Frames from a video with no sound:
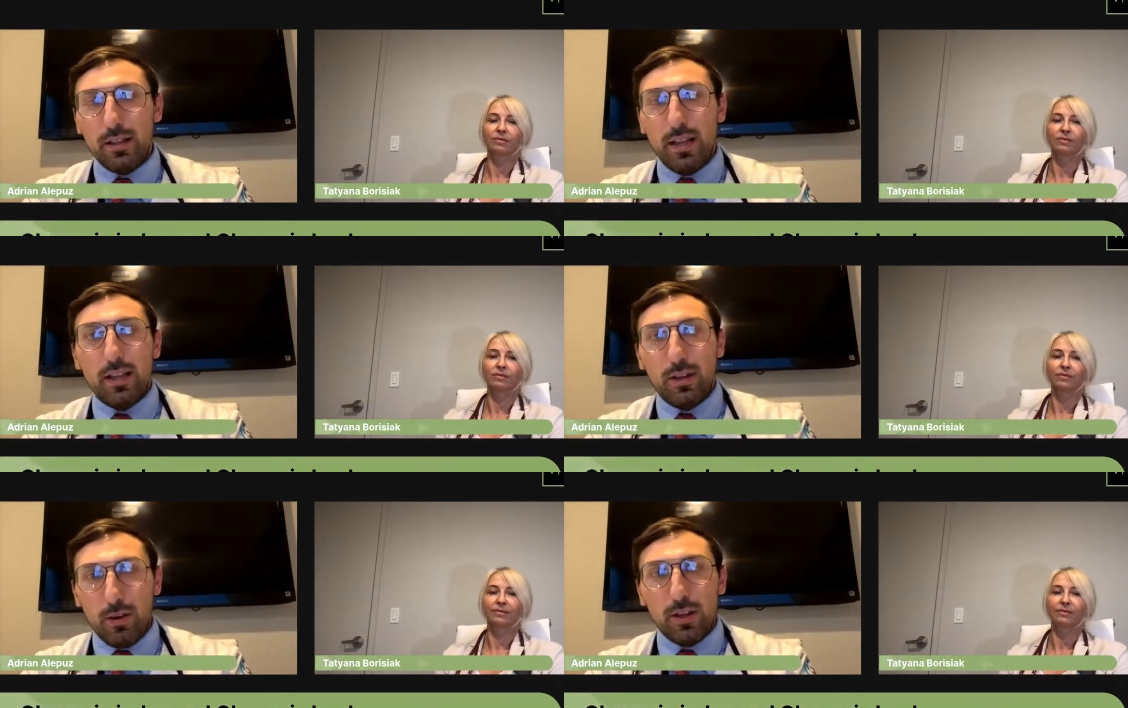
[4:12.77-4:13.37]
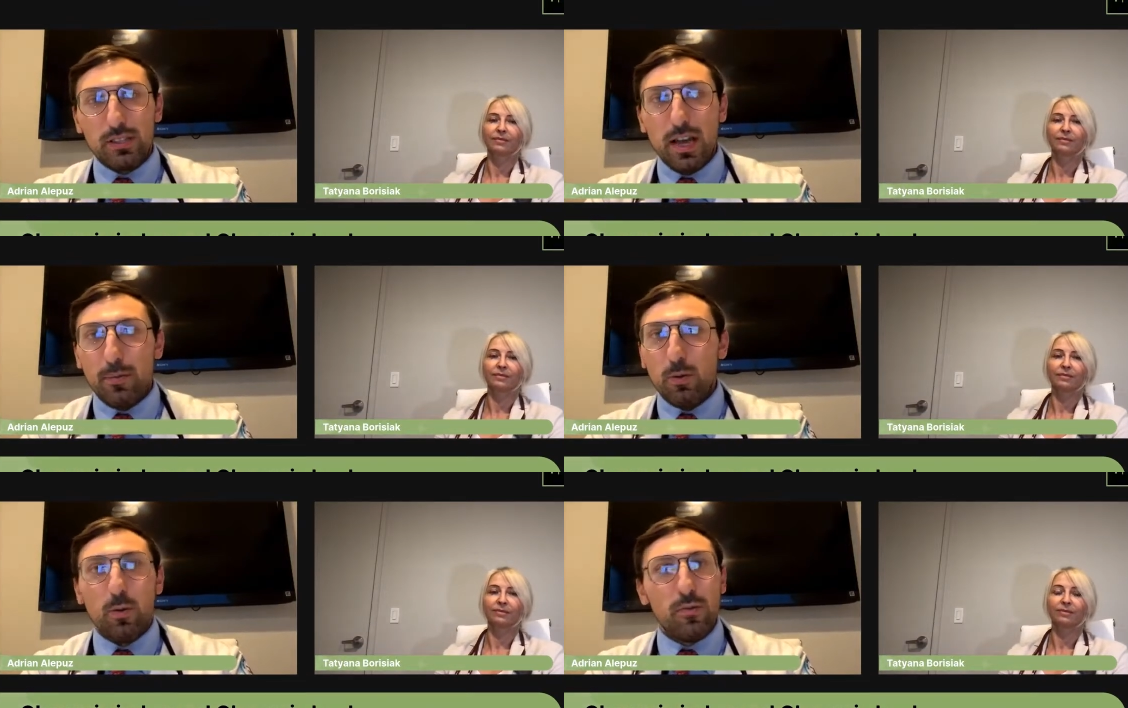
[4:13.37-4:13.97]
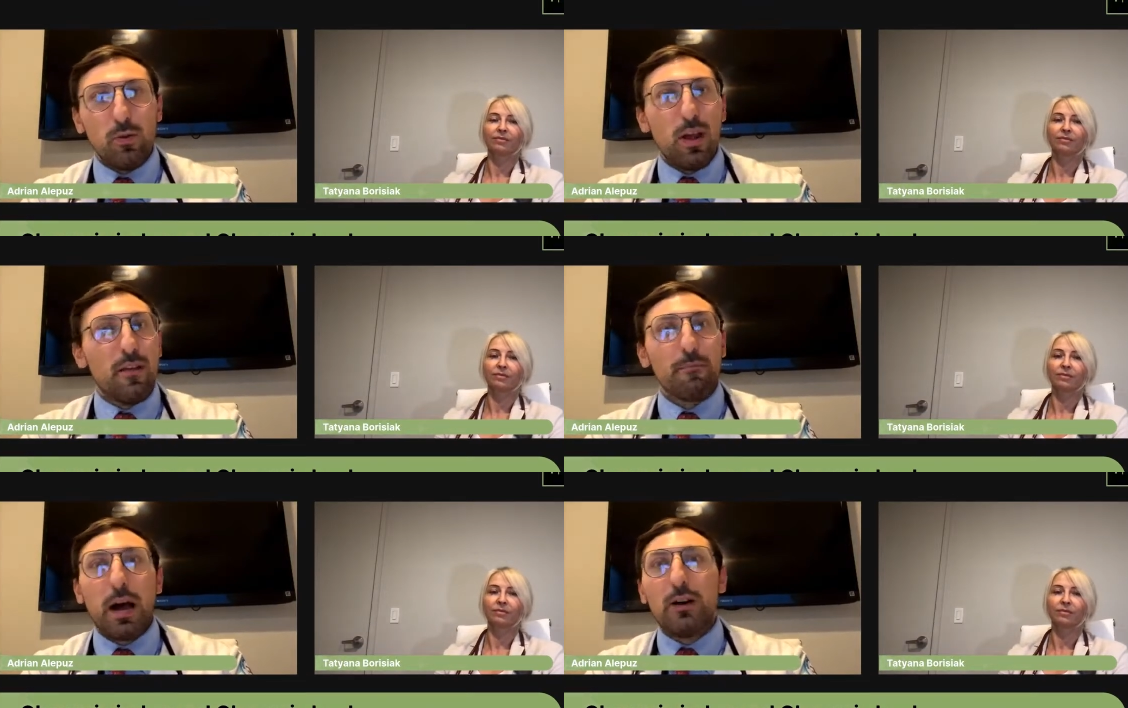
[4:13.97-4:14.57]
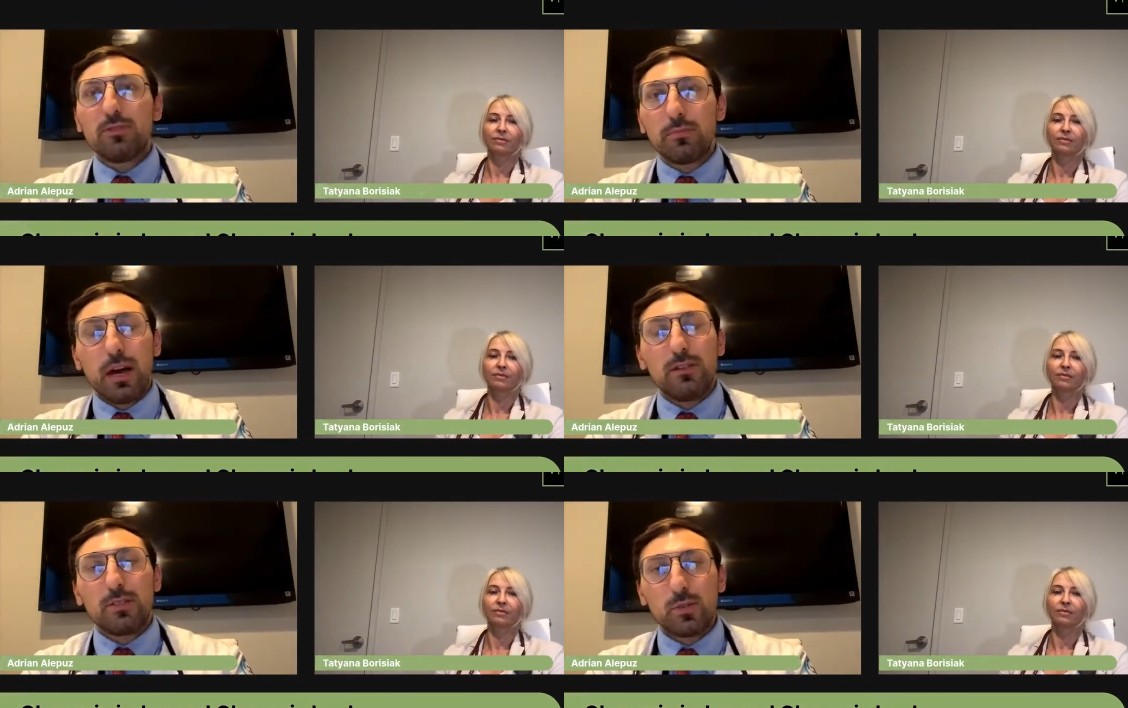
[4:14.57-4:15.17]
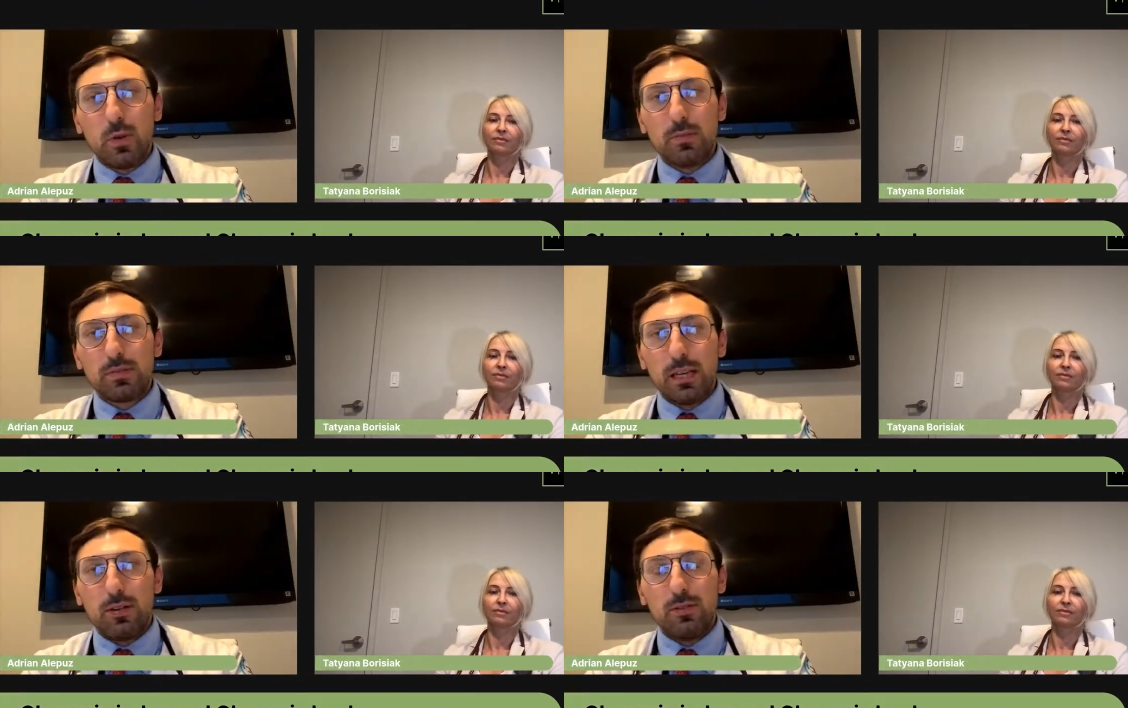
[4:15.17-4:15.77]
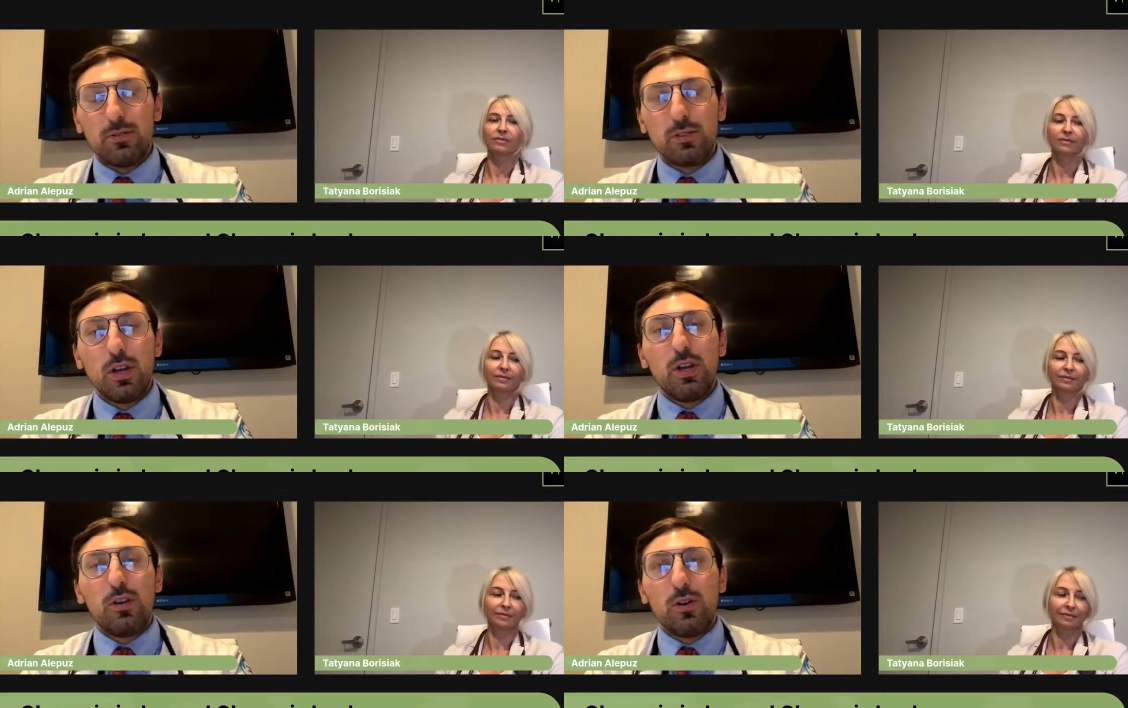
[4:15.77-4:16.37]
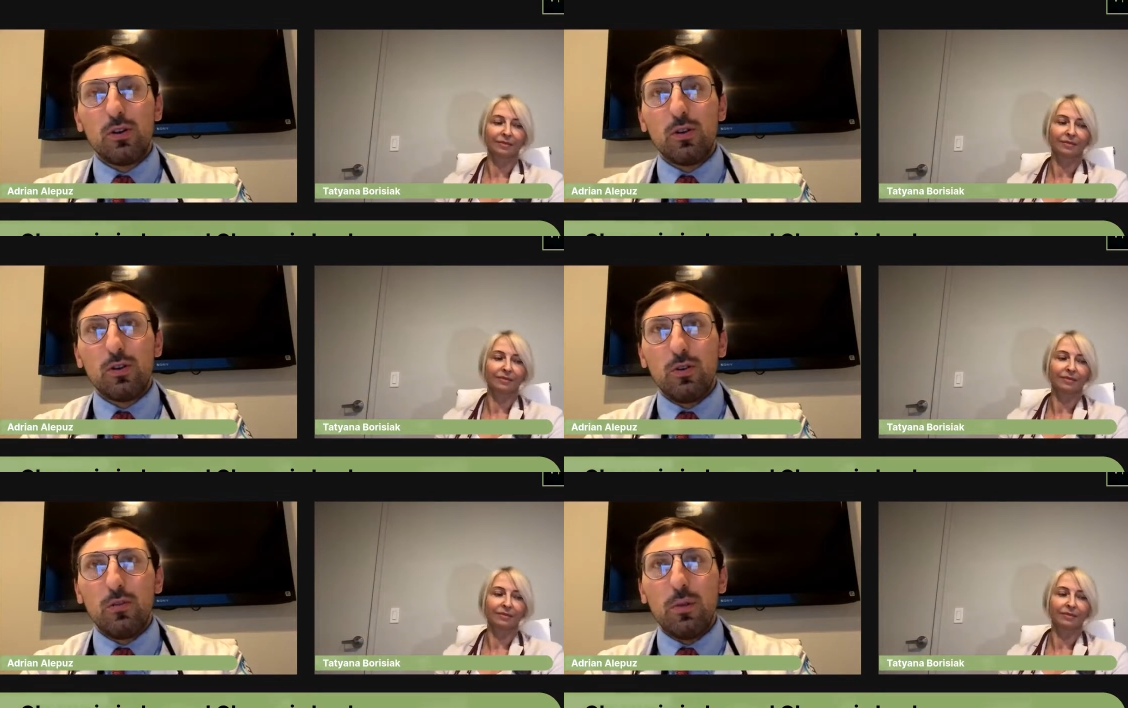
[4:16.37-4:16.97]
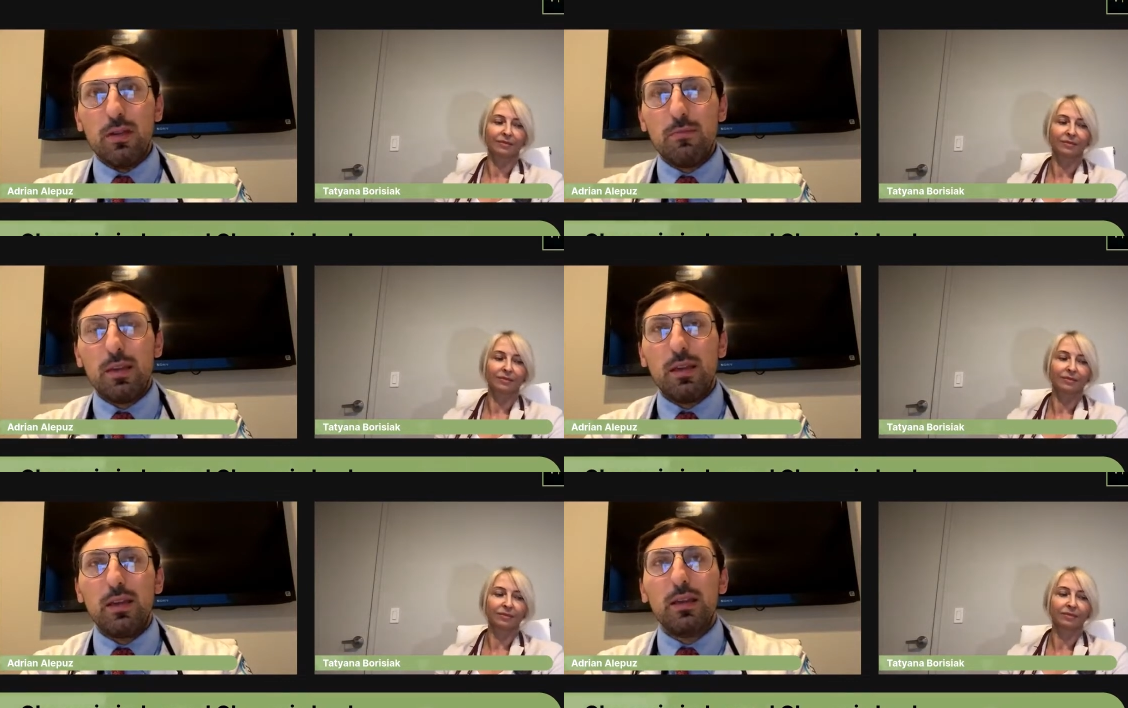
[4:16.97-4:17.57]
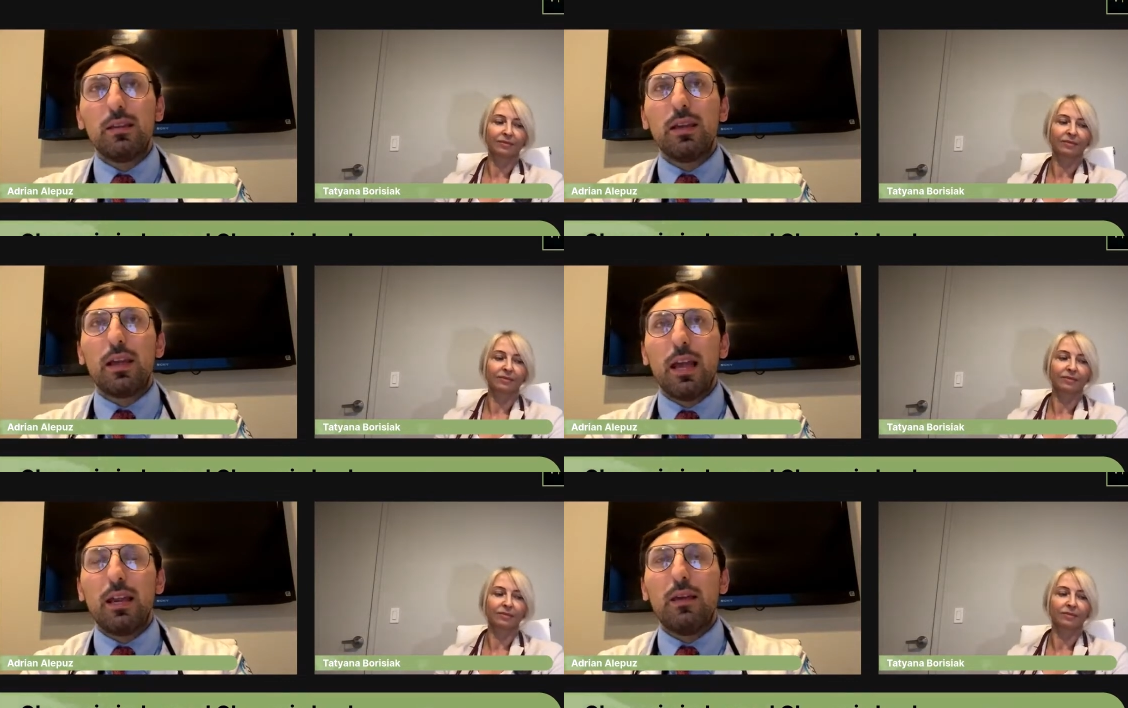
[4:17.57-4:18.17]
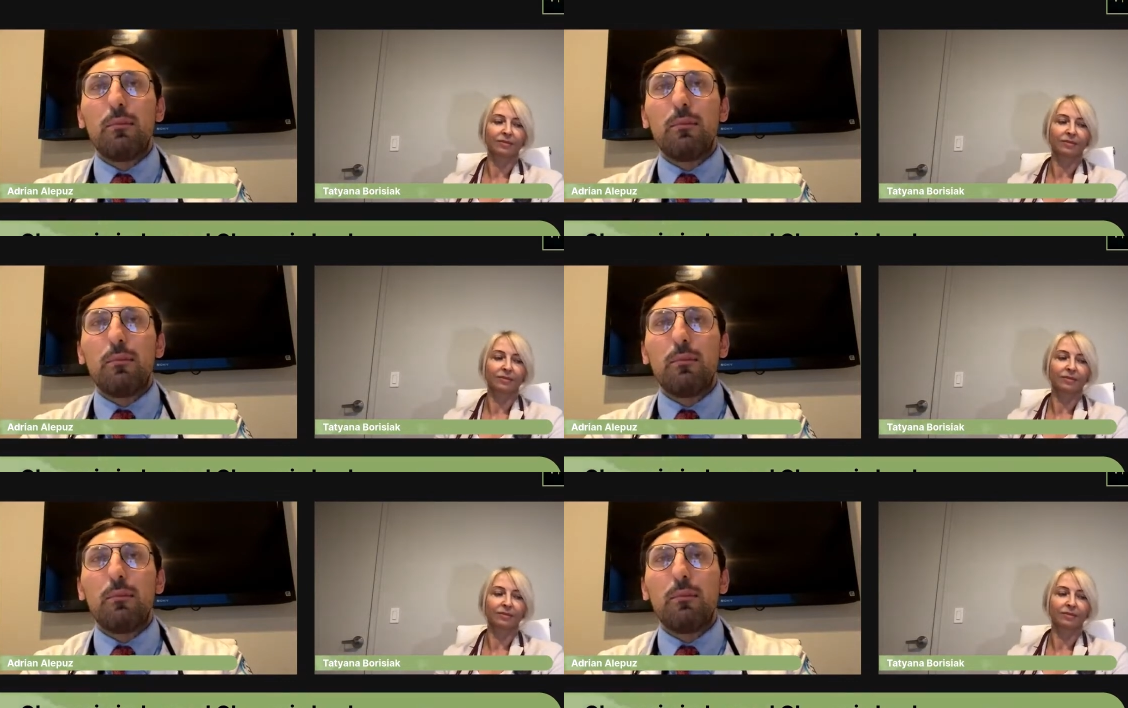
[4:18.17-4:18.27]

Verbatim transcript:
Speaker 1: Like in your example, if you eat pounds and pounds of sweet potatoes, you're, you may be negating